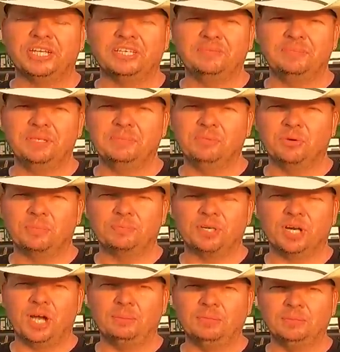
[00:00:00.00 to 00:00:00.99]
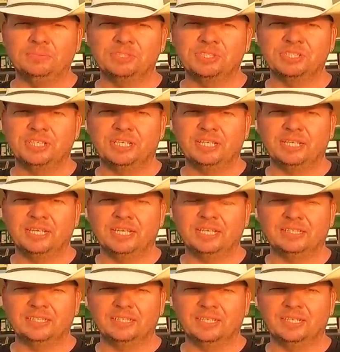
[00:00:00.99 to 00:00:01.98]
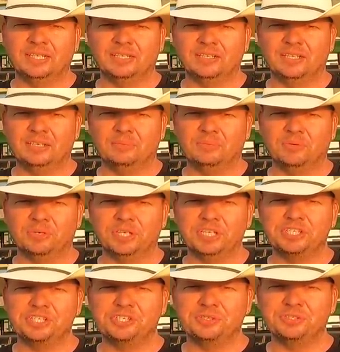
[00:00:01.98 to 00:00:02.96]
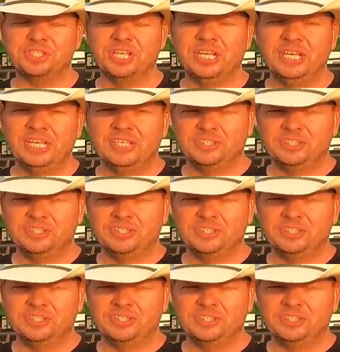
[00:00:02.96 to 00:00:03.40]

that can be more problems uh, and, uh, and a lot more issues.